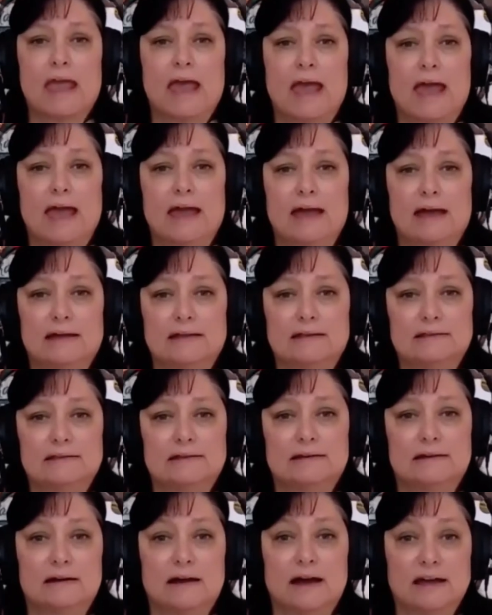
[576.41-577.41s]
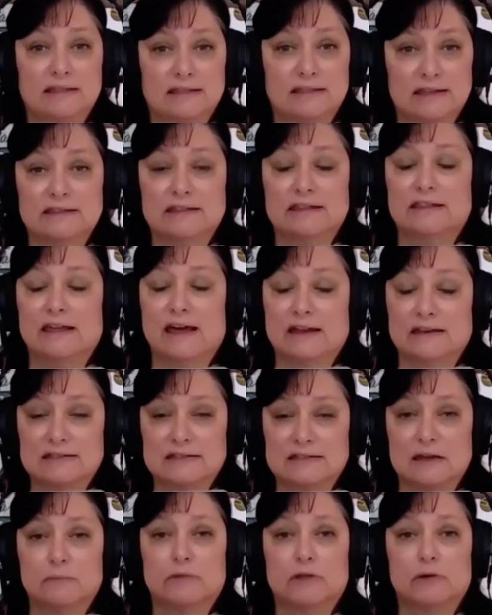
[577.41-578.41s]
And I think that is
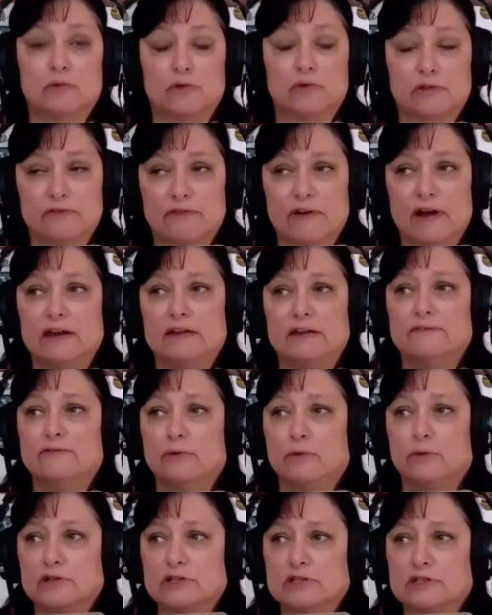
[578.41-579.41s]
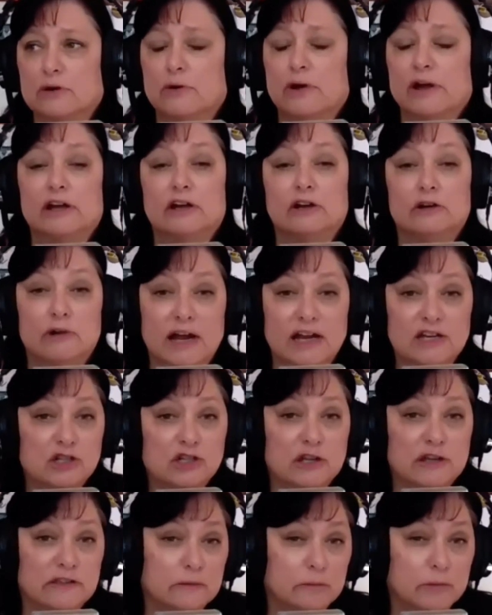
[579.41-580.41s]
something worth fighting for. So I
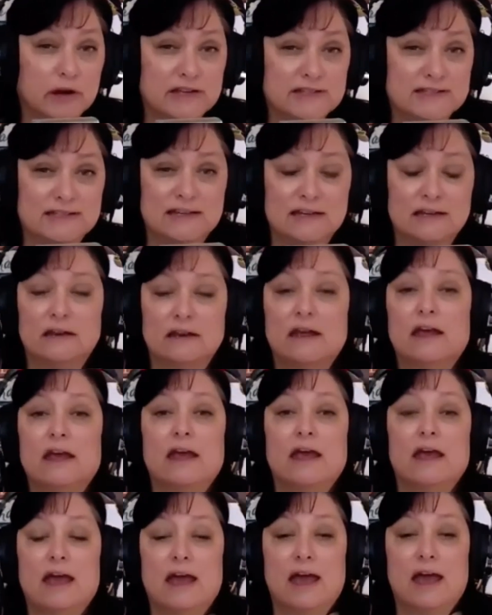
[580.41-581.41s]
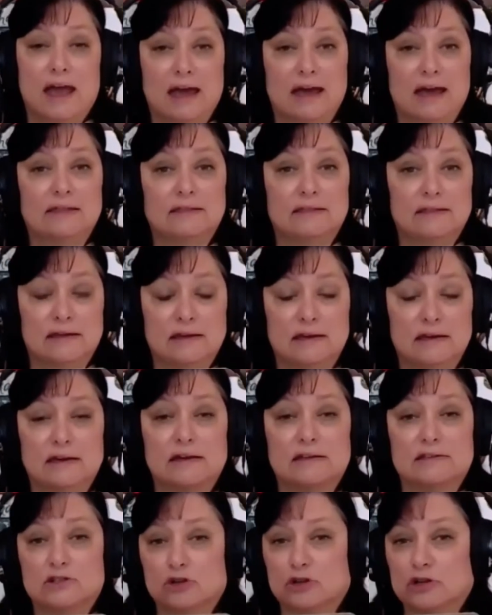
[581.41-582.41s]
congratulate the president and the
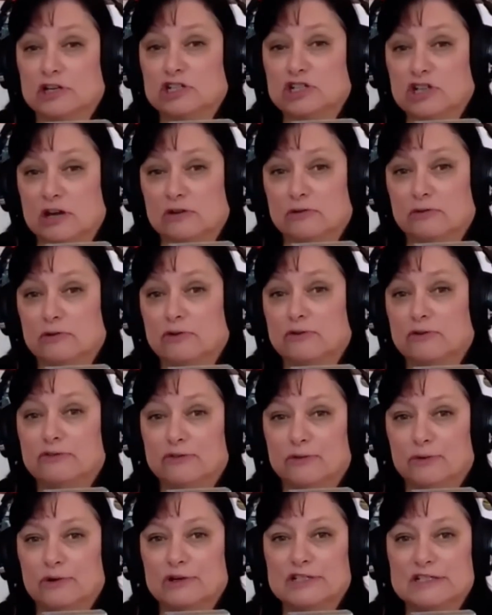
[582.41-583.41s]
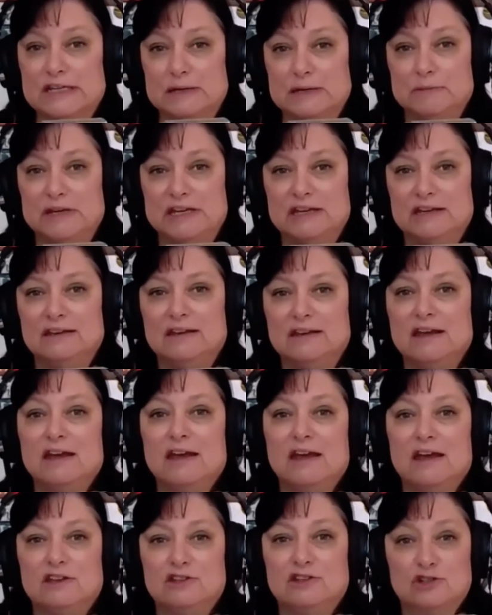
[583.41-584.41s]
attorney general for deeming
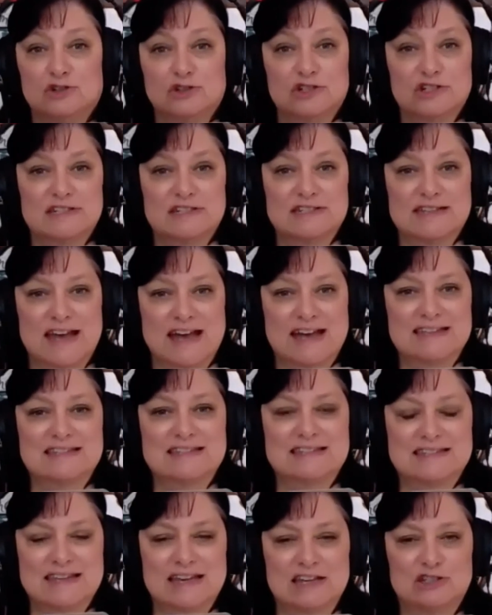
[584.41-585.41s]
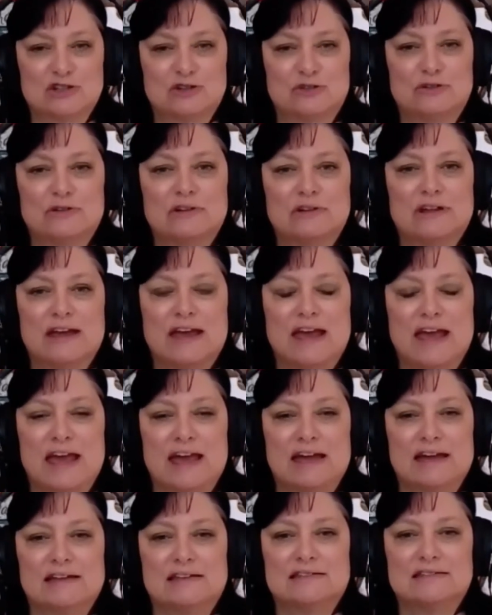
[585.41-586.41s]
churches as essential.
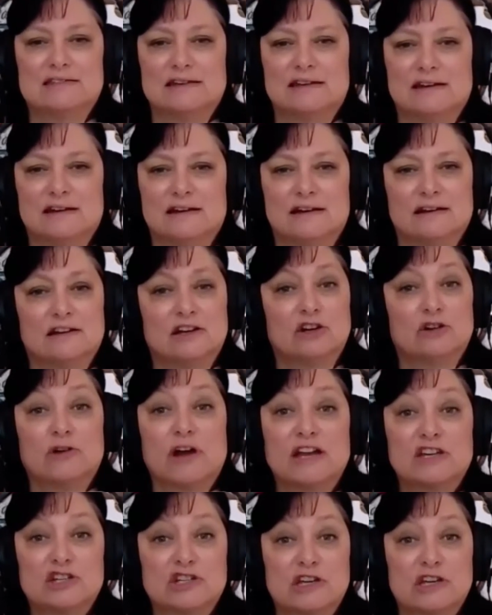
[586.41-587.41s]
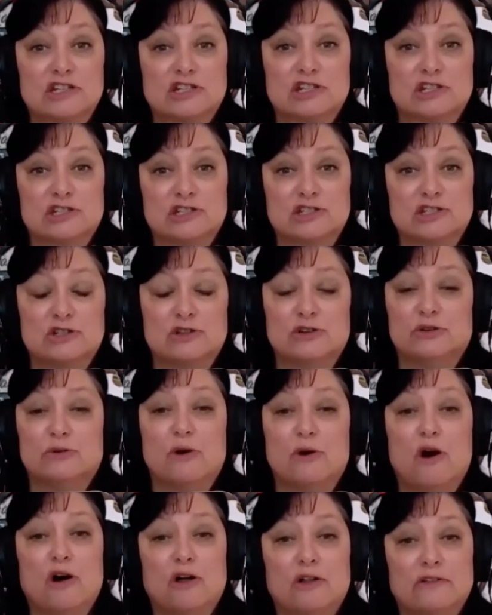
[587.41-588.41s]
And congratulations to
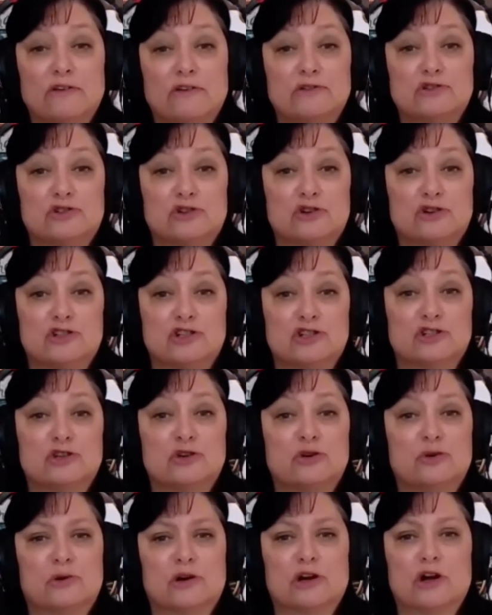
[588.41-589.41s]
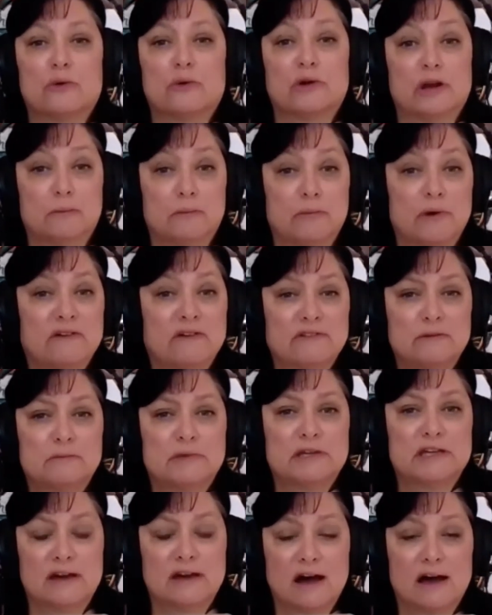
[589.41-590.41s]
all those churches who are going above and
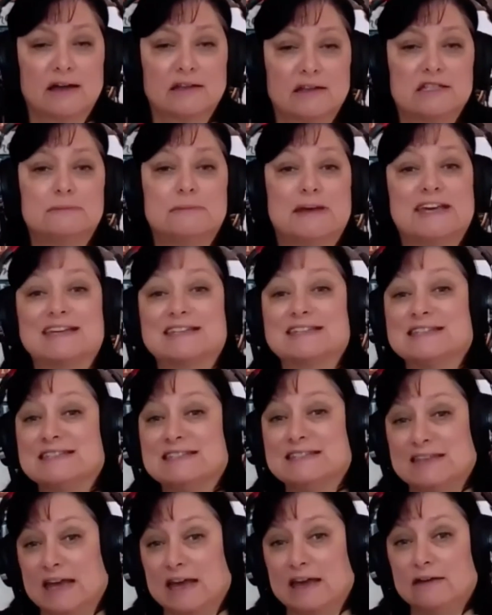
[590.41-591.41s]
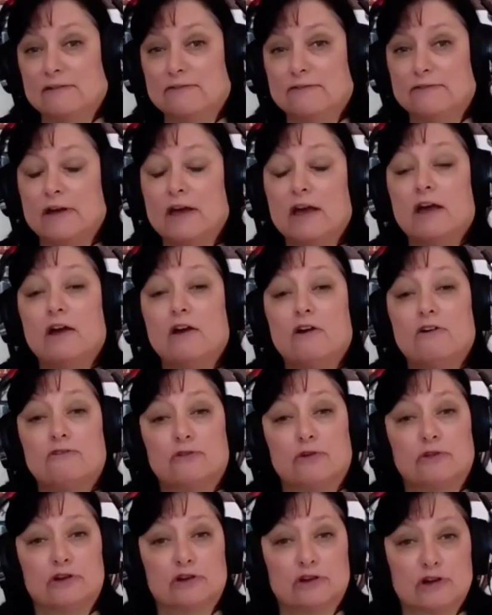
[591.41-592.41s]
beyond to make it safe
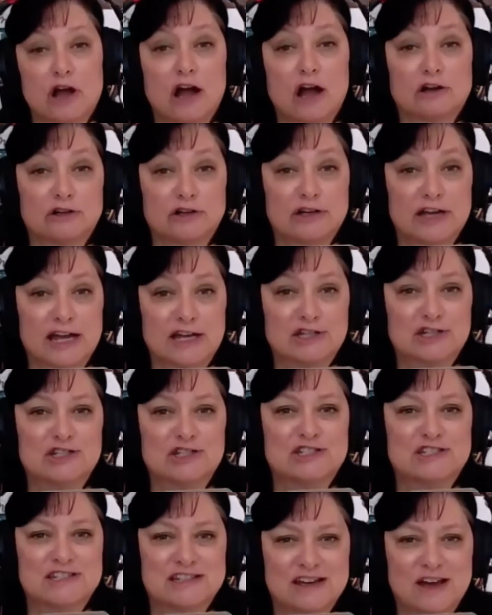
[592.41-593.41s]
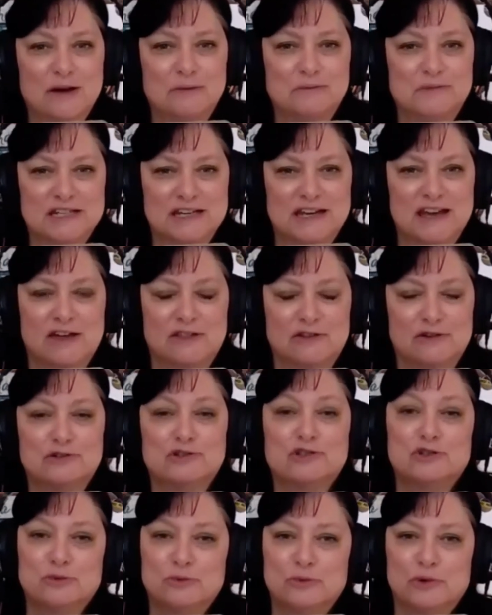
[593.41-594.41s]
for their congregations to come together
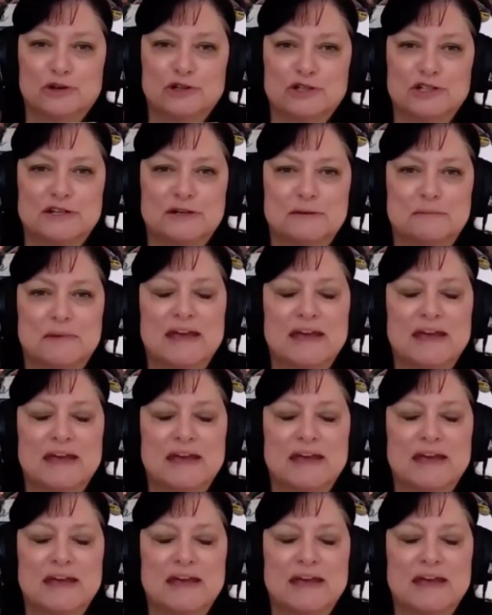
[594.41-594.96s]
to worship.